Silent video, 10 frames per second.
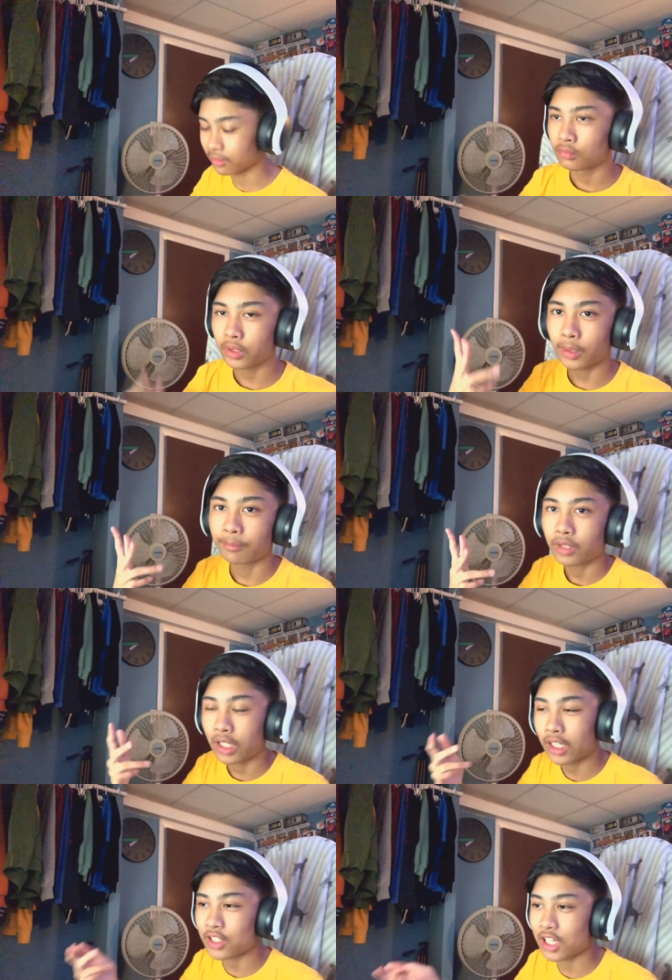But yeah, I
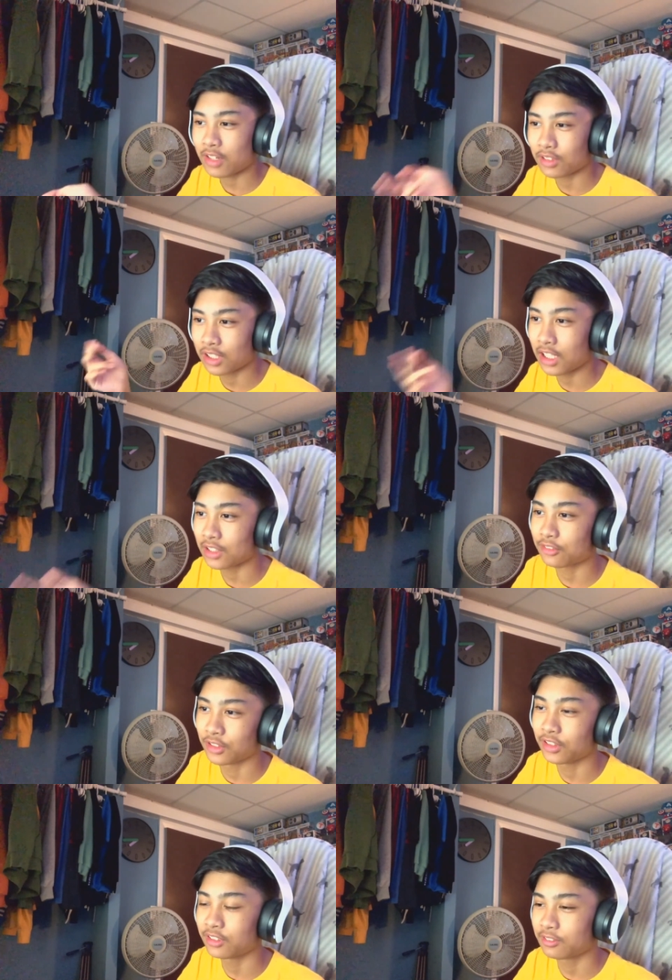actually have a lot of
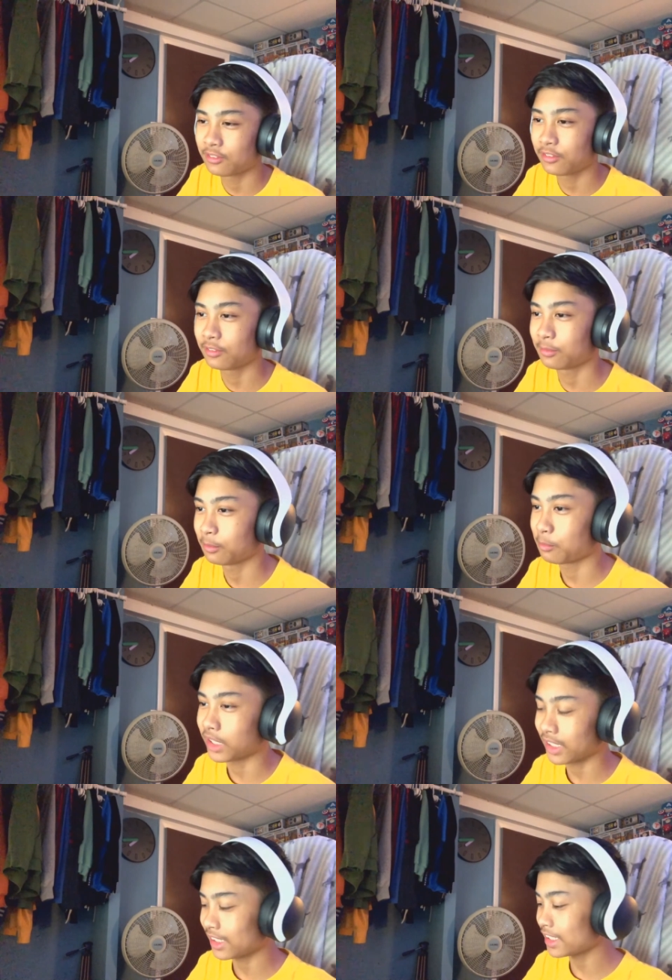fun
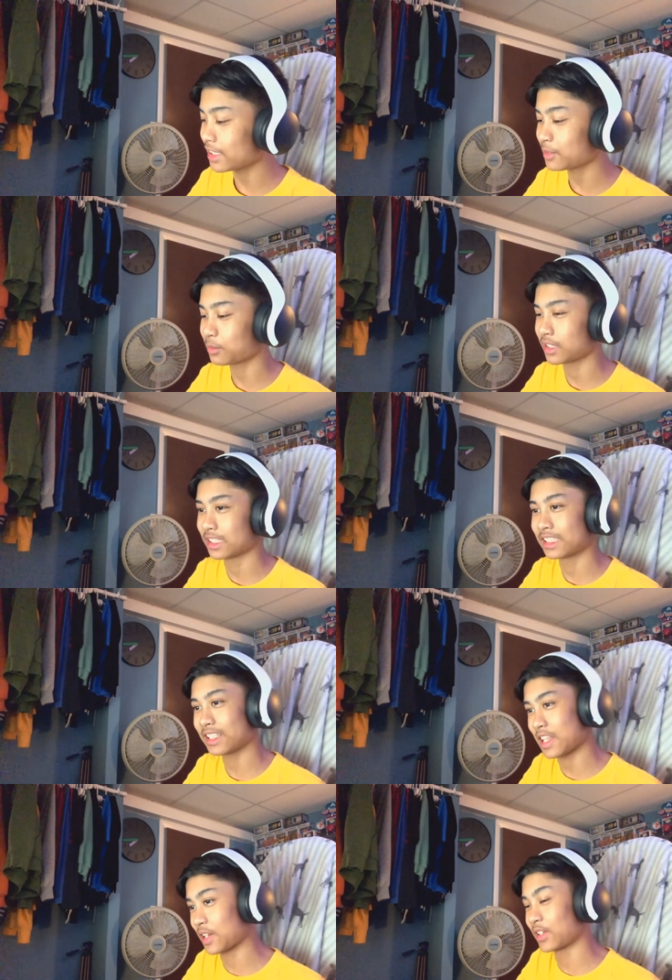making these because
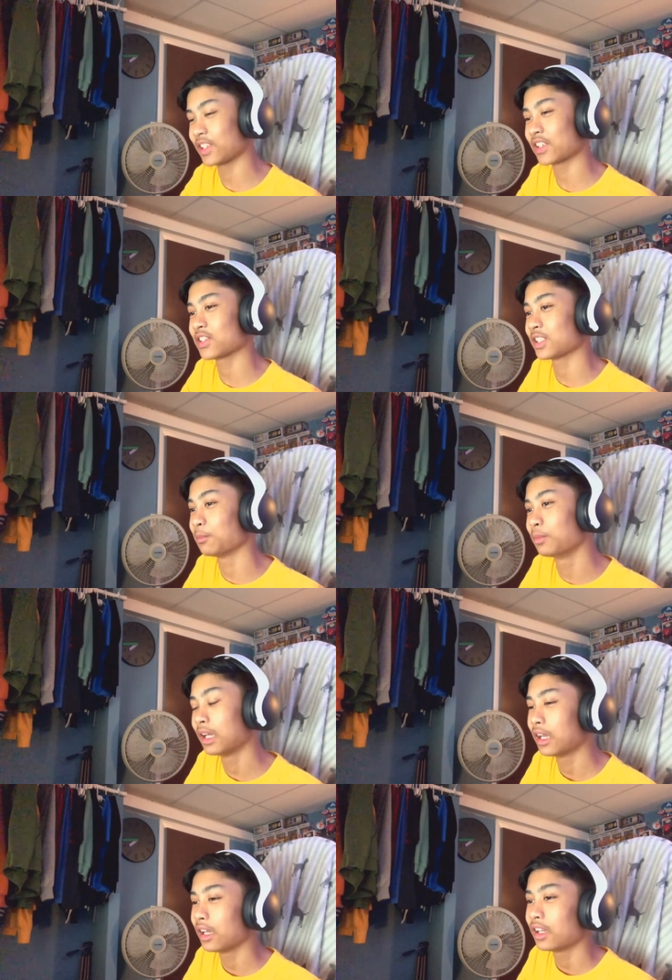there are some
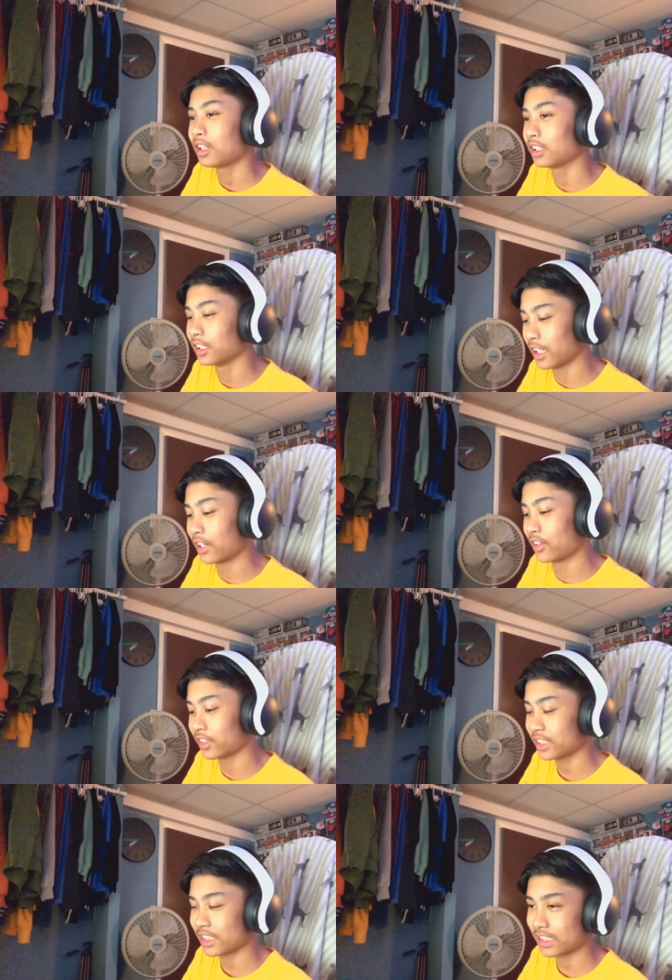
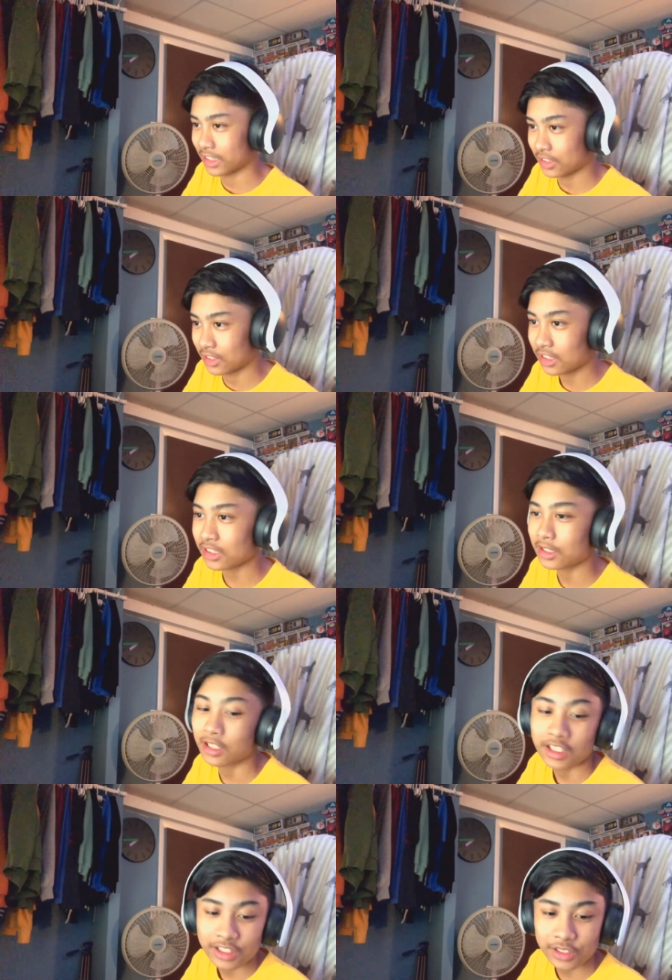hilarious TikToks.
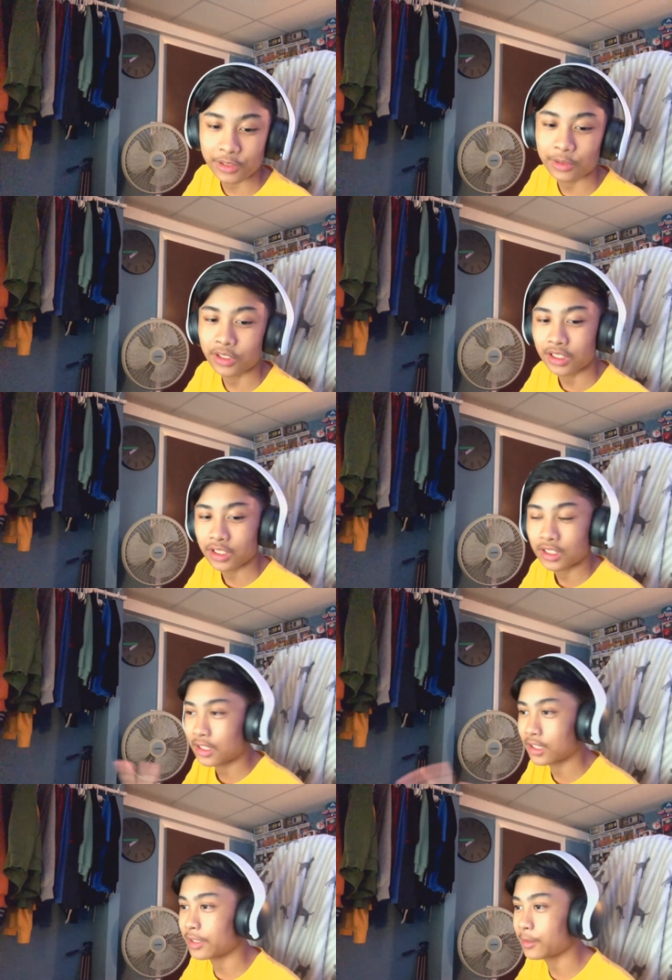So,
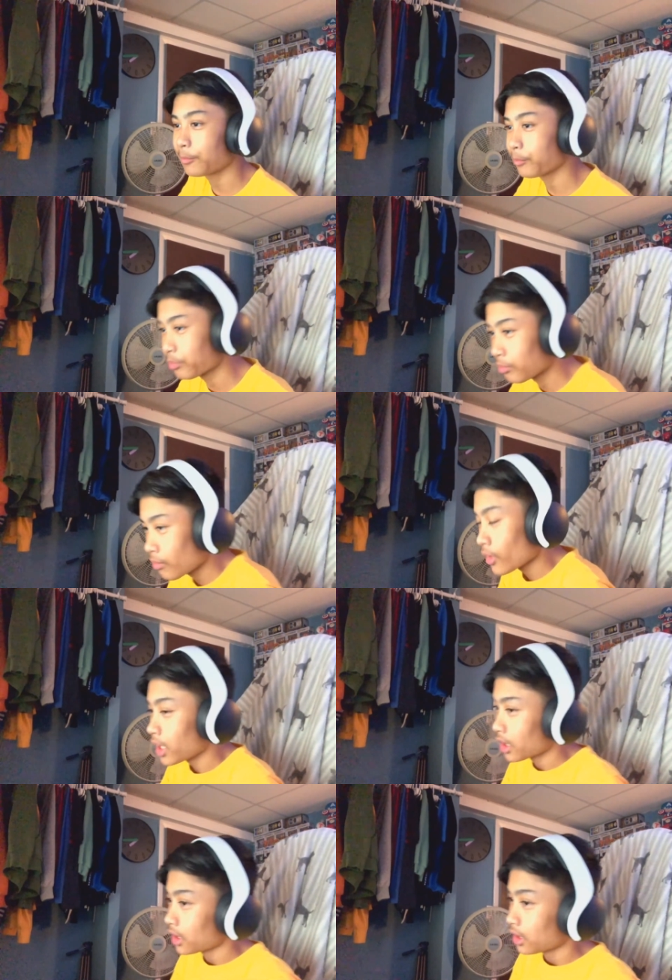um,
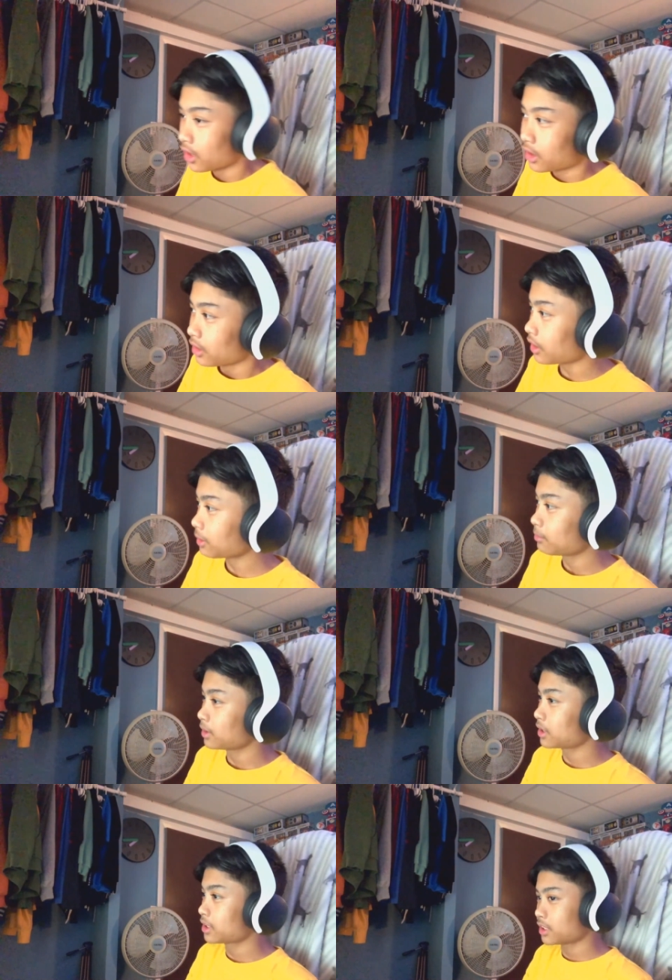yeah,
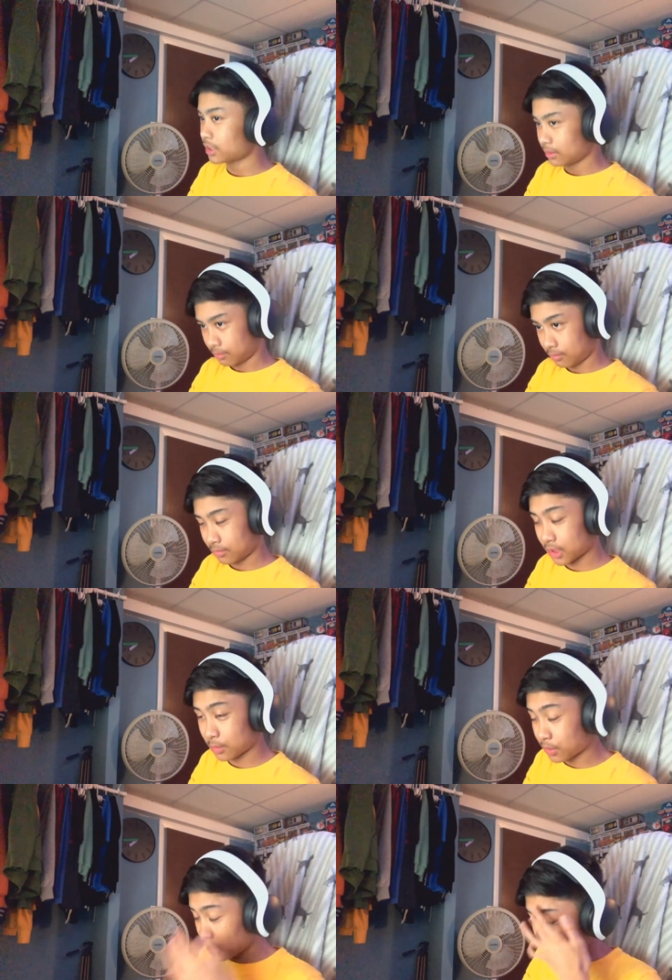let's, uh, let's
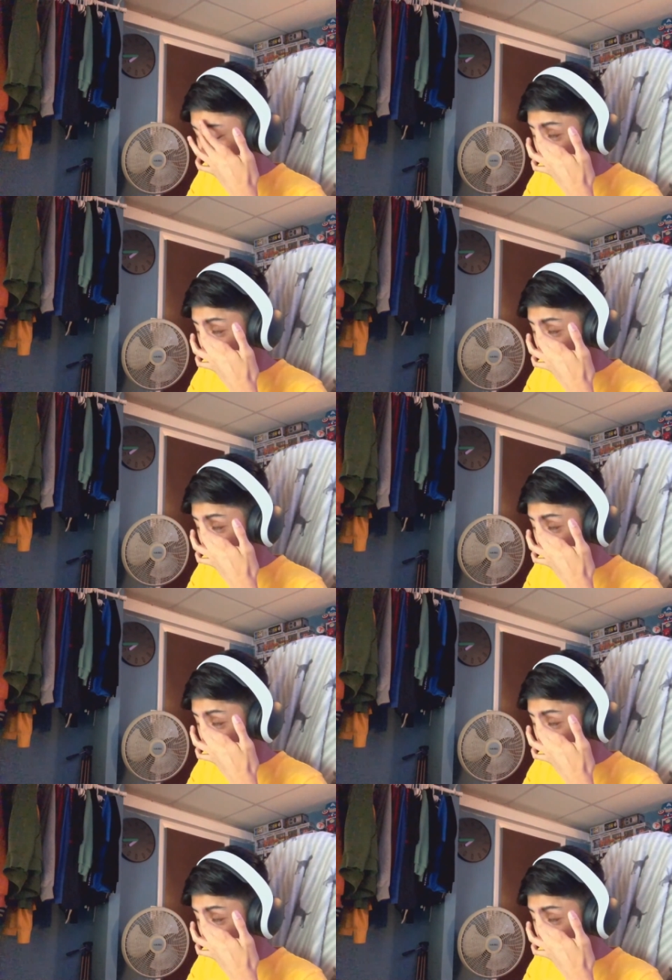begin.